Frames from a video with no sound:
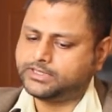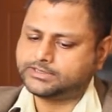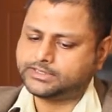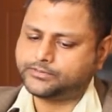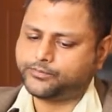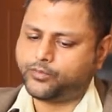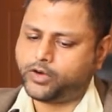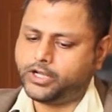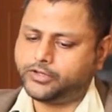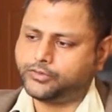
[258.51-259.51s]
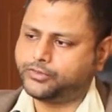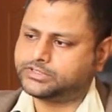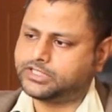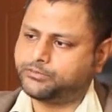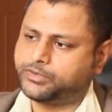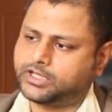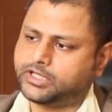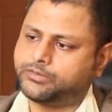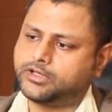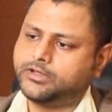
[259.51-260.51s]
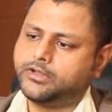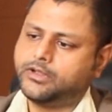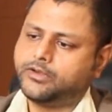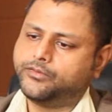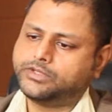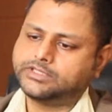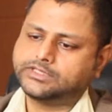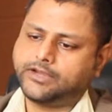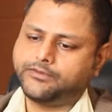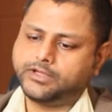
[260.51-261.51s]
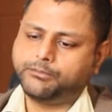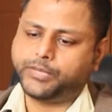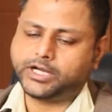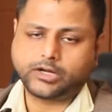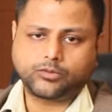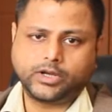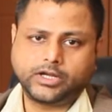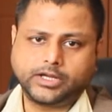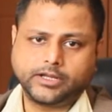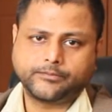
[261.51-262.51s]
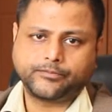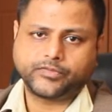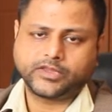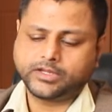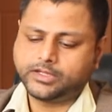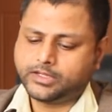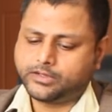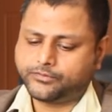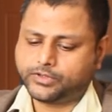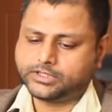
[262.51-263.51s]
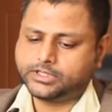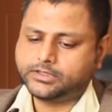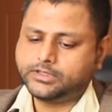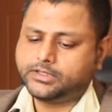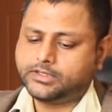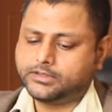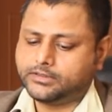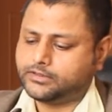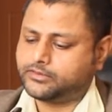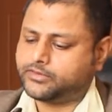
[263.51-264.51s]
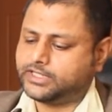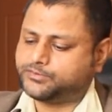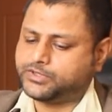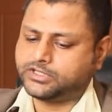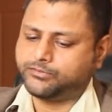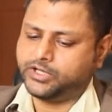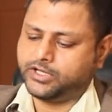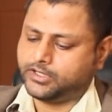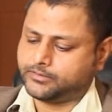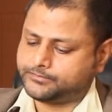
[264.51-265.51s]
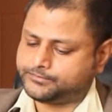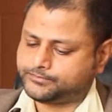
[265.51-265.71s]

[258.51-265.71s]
This is foiled twisted pair cable, which is having a better quality for the transmission media.